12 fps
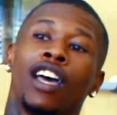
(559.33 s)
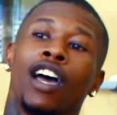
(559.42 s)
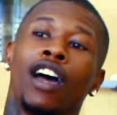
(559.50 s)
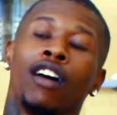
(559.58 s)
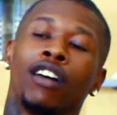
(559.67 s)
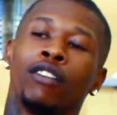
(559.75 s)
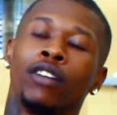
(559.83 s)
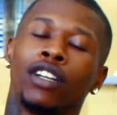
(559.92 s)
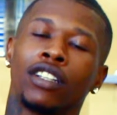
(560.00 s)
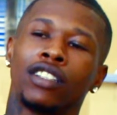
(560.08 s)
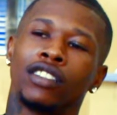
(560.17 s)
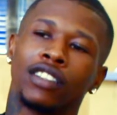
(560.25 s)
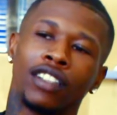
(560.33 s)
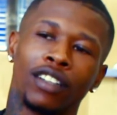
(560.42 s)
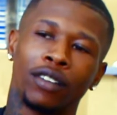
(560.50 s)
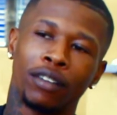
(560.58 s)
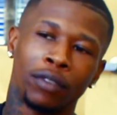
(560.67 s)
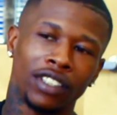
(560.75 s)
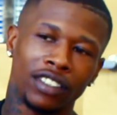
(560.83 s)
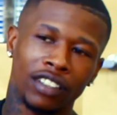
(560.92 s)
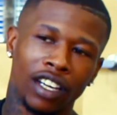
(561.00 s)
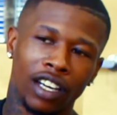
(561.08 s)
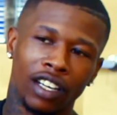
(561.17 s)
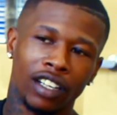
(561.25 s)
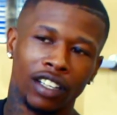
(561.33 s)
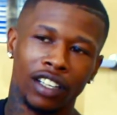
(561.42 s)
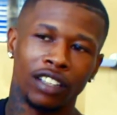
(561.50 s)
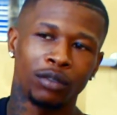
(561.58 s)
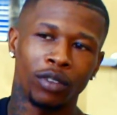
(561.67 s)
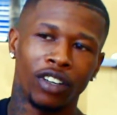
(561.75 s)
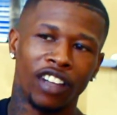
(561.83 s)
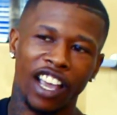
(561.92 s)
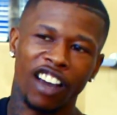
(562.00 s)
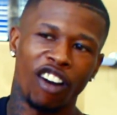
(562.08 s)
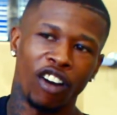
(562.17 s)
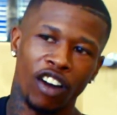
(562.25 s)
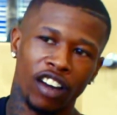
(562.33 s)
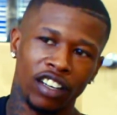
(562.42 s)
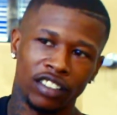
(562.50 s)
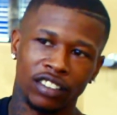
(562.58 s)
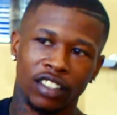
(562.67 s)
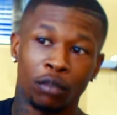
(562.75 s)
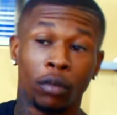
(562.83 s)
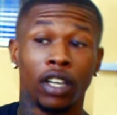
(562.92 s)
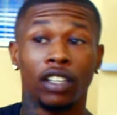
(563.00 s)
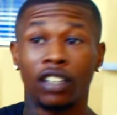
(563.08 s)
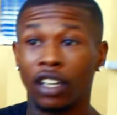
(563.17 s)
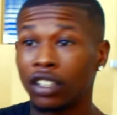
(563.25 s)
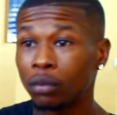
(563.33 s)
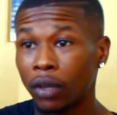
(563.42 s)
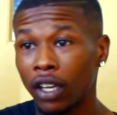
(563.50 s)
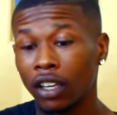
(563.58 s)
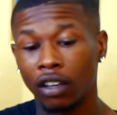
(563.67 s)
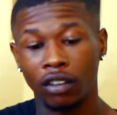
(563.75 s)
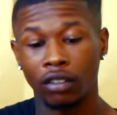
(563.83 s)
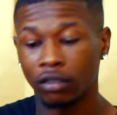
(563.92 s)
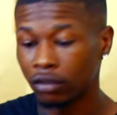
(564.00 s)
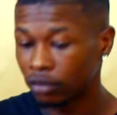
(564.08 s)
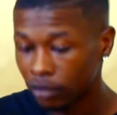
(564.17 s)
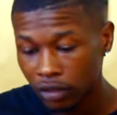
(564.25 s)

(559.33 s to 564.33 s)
I wouldn't consider him a designer. He's more like an artist, but he does paint on,